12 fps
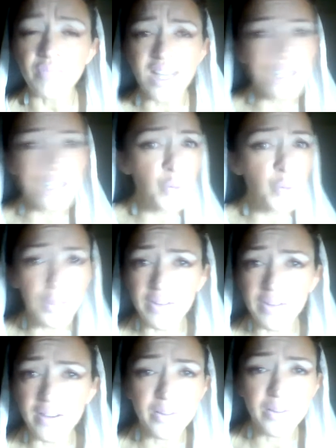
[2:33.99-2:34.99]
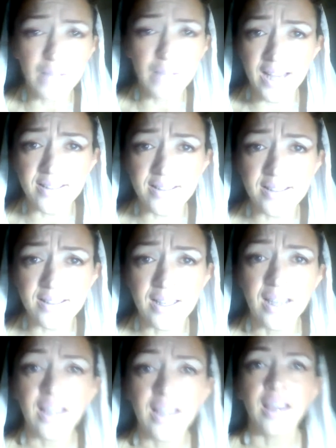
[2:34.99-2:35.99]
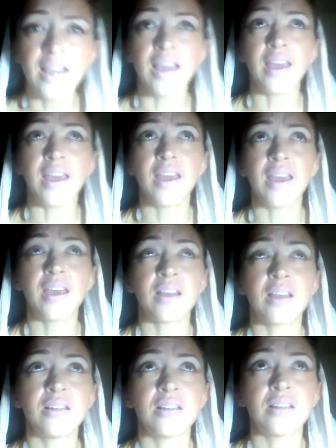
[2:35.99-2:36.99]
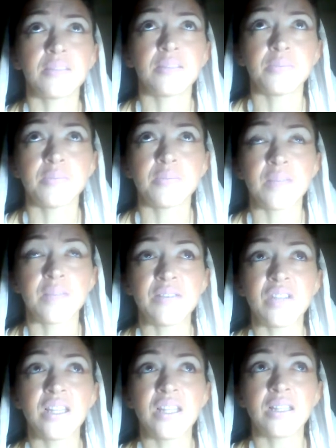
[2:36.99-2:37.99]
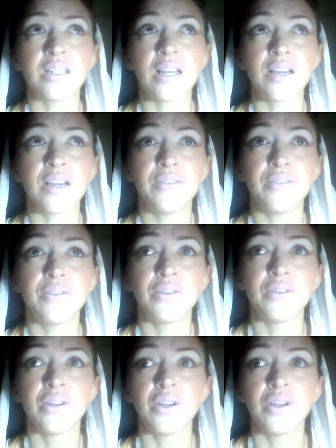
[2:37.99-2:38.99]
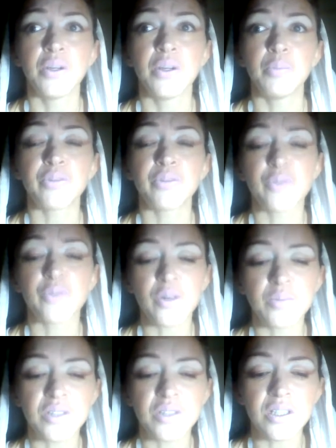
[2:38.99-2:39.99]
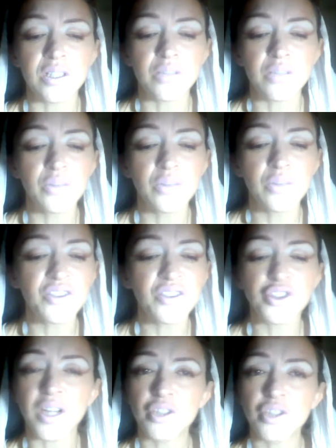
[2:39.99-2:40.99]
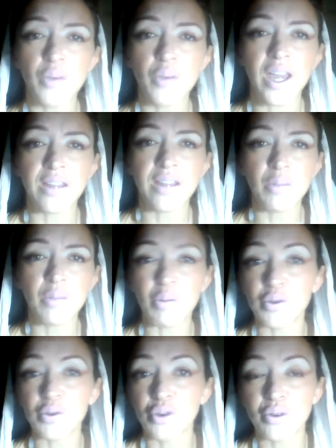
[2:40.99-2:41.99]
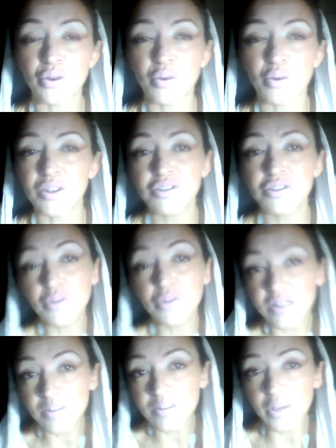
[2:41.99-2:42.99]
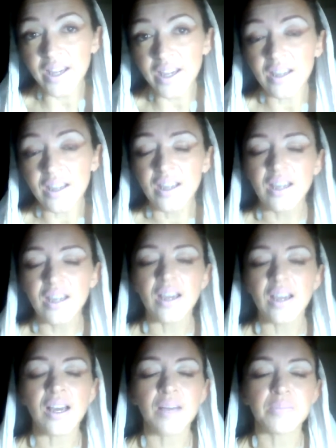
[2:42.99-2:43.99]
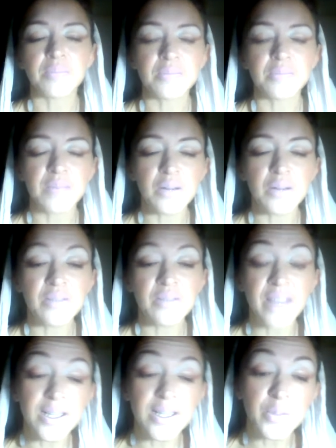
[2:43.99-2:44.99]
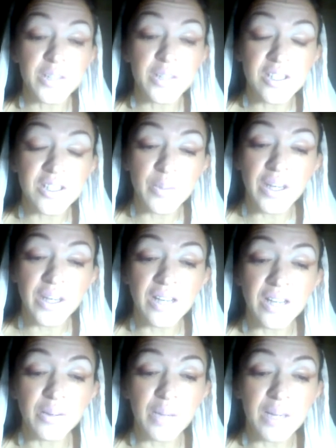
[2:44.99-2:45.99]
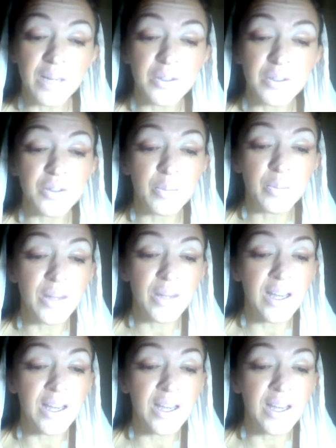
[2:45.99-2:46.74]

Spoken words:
It is one of my favorite plays, and I've seen it live performed in a really strange way. I think people don't know what to do with this play. I was invited to participate here in Panama to the play.